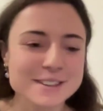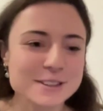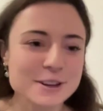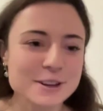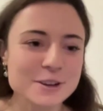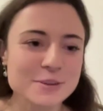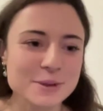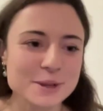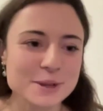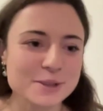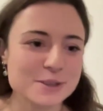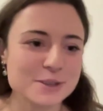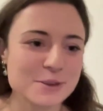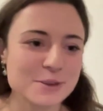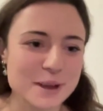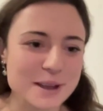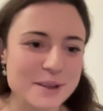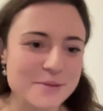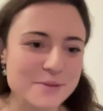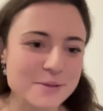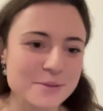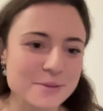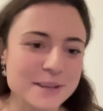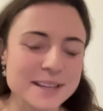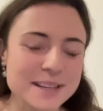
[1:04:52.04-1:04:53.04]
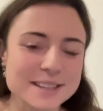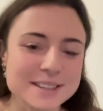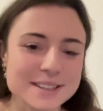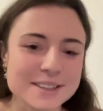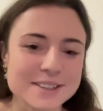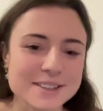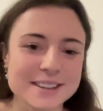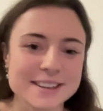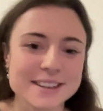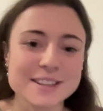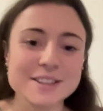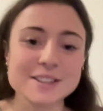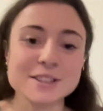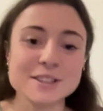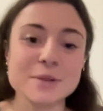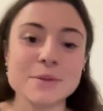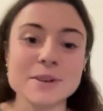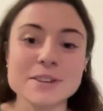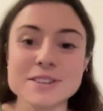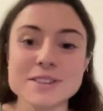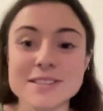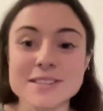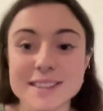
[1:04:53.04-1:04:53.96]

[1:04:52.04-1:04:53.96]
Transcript: so much away from this. So thank you so much.